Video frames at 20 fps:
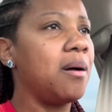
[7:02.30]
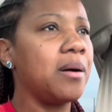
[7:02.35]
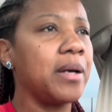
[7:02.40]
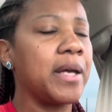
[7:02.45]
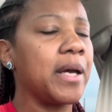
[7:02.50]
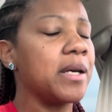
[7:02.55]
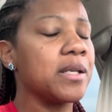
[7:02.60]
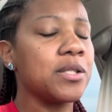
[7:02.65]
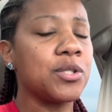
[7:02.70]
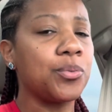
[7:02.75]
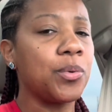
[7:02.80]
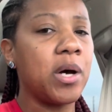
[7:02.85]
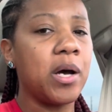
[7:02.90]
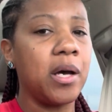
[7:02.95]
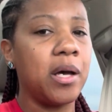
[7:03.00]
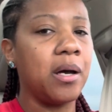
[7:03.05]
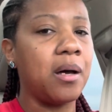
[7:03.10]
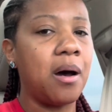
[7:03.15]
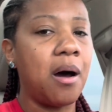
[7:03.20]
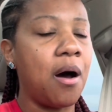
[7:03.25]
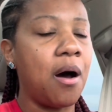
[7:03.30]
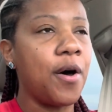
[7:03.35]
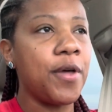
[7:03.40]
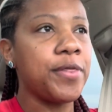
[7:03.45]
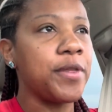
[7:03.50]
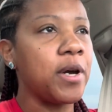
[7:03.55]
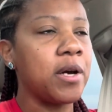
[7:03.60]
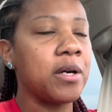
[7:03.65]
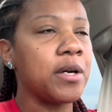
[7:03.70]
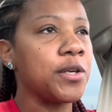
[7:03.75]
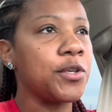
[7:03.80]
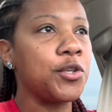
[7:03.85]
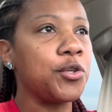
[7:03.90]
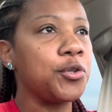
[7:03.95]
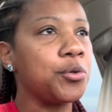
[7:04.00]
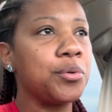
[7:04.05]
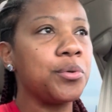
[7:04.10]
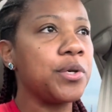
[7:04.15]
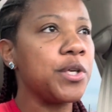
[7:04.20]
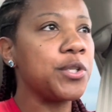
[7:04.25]
guess what? All they're going to
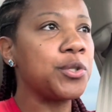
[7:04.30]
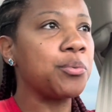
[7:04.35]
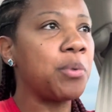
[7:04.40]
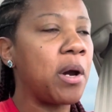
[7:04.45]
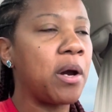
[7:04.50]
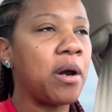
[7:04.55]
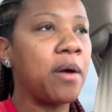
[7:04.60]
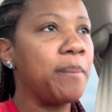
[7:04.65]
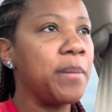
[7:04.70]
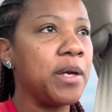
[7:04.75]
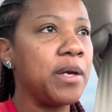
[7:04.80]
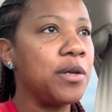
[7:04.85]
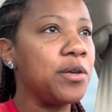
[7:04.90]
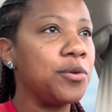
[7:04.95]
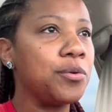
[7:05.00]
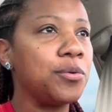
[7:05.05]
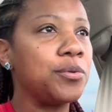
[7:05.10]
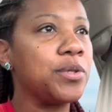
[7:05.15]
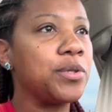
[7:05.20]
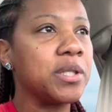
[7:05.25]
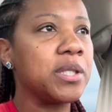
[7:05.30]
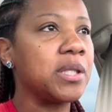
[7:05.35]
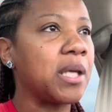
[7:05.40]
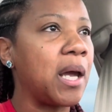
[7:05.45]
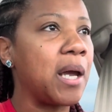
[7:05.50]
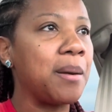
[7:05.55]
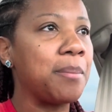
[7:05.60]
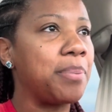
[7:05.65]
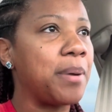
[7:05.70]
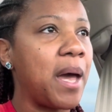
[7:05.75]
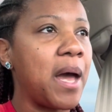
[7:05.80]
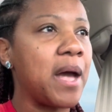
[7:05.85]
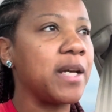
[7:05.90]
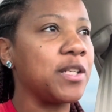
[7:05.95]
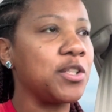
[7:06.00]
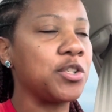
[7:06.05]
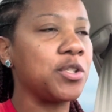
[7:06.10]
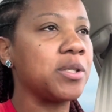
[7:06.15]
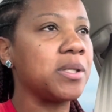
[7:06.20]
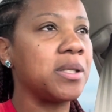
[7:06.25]
do is recommend you the same
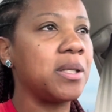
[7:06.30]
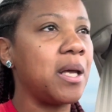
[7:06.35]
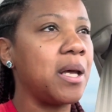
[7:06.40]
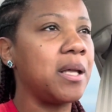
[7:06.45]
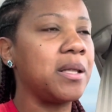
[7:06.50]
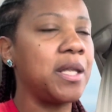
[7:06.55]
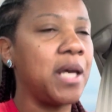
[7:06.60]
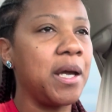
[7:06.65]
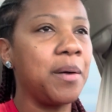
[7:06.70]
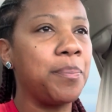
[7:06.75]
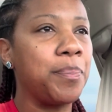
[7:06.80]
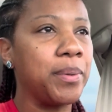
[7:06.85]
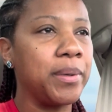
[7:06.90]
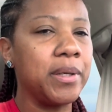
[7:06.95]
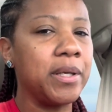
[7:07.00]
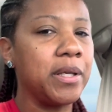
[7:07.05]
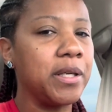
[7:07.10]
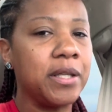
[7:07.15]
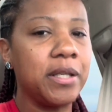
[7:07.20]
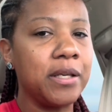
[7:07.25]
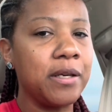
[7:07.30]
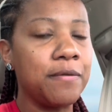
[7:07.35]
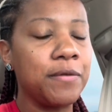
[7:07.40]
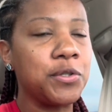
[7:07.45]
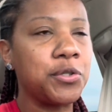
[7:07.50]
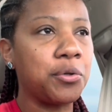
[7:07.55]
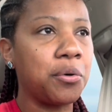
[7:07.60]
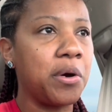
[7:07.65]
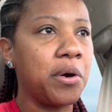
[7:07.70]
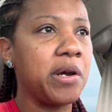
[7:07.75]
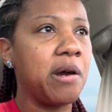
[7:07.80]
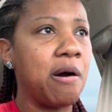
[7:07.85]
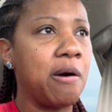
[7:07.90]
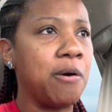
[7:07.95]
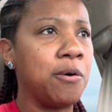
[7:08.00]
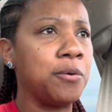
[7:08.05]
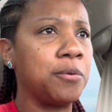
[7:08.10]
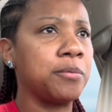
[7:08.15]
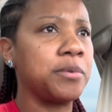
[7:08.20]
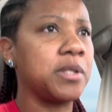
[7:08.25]
packages that they put in the inventory
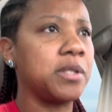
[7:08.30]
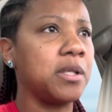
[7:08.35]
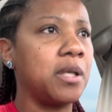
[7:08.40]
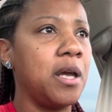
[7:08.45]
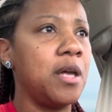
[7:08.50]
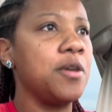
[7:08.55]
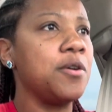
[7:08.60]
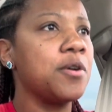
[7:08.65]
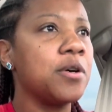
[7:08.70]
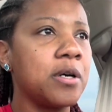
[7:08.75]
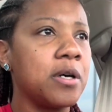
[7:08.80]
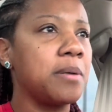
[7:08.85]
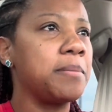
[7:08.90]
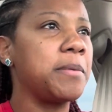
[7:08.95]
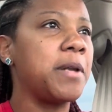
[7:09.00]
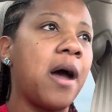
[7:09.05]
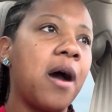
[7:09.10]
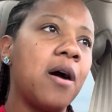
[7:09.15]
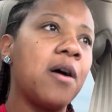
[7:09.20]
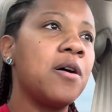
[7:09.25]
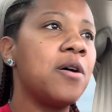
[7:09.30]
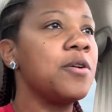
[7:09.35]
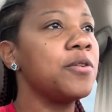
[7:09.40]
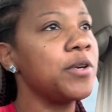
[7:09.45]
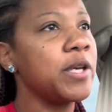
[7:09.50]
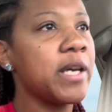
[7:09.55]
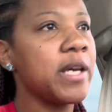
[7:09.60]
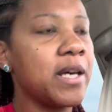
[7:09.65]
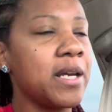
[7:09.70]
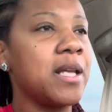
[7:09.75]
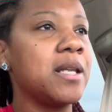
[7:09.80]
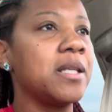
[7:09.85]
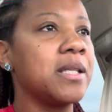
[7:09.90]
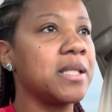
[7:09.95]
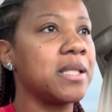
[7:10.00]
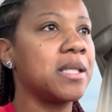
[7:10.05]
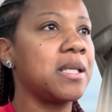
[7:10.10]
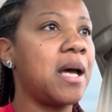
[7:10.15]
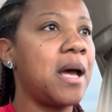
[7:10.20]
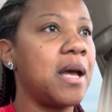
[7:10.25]
homes. And you're going to be like, oh, yeah, that
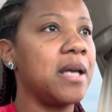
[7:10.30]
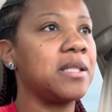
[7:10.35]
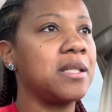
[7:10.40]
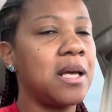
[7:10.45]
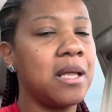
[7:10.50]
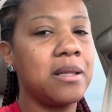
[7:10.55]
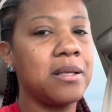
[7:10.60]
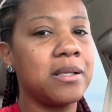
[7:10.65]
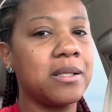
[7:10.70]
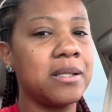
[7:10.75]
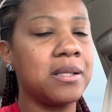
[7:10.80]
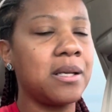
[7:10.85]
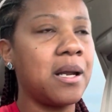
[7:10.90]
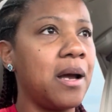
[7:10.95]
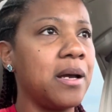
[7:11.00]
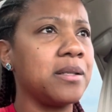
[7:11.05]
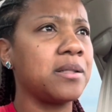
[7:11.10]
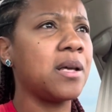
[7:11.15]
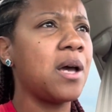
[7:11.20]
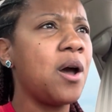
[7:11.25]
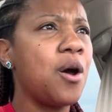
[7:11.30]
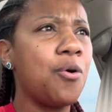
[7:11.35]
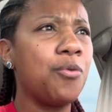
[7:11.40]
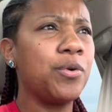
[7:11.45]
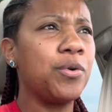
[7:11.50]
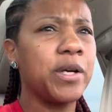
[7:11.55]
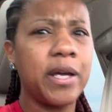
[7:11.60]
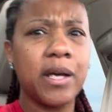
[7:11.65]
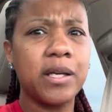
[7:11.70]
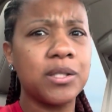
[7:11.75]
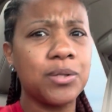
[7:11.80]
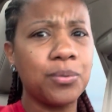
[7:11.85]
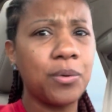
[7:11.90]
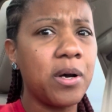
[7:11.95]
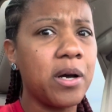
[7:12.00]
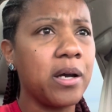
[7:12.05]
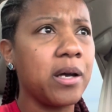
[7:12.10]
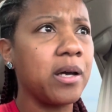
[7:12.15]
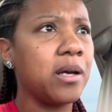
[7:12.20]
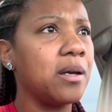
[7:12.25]
looks nice. That looks nice. Well, guess
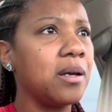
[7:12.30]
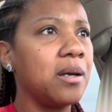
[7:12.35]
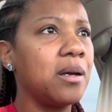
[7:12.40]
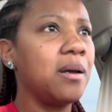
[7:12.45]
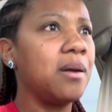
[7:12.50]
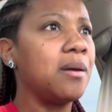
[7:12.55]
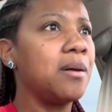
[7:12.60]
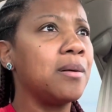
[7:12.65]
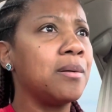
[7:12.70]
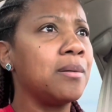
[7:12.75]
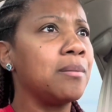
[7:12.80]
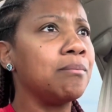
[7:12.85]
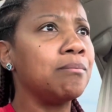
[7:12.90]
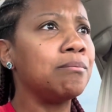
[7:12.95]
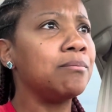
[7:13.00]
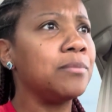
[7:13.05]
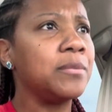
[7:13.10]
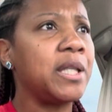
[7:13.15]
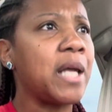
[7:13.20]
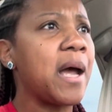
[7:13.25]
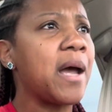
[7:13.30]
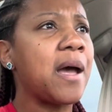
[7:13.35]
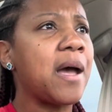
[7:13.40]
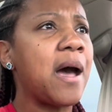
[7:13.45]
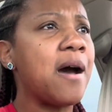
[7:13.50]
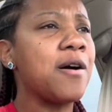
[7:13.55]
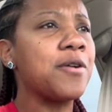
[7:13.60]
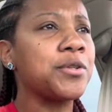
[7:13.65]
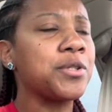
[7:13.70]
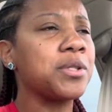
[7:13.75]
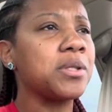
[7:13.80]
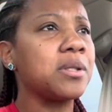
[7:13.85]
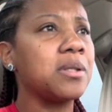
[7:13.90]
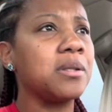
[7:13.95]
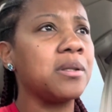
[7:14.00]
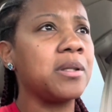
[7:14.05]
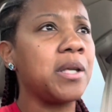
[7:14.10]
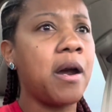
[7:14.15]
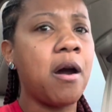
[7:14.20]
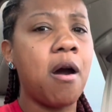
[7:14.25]
what? That house,
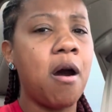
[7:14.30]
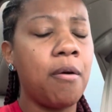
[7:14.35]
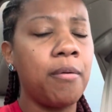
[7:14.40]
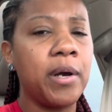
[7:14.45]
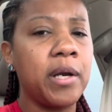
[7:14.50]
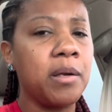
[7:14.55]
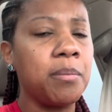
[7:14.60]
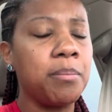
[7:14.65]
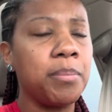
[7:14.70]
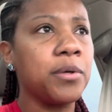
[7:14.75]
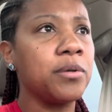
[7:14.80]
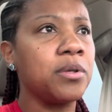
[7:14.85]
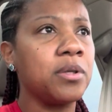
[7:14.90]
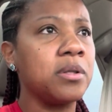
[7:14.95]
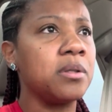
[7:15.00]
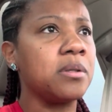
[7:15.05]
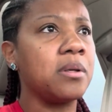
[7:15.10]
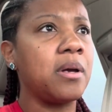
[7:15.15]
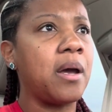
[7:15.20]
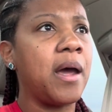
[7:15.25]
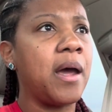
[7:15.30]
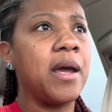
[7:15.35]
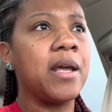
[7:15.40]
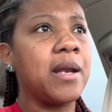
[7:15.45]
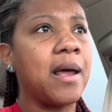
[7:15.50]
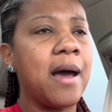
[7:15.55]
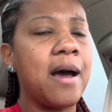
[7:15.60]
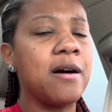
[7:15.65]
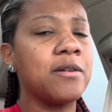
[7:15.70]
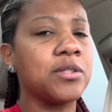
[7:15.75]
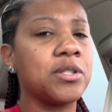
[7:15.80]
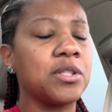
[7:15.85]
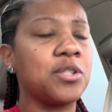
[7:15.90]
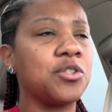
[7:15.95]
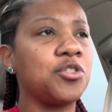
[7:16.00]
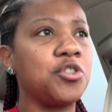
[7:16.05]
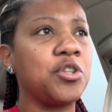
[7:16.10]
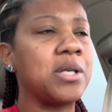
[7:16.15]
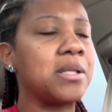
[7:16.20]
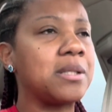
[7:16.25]
they're already building 8
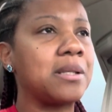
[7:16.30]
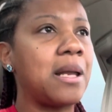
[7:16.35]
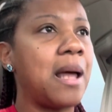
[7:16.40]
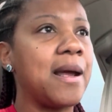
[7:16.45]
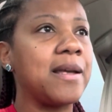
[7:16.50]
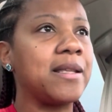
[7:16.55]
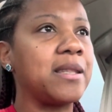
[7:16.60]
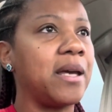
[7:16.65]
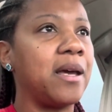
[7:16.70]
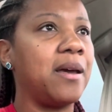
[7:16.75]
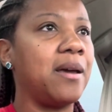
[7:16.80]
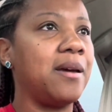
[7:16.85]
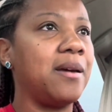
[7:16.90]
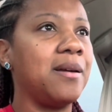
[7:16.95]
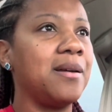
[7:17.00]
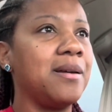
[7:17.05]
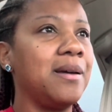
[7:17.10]
houses just like that.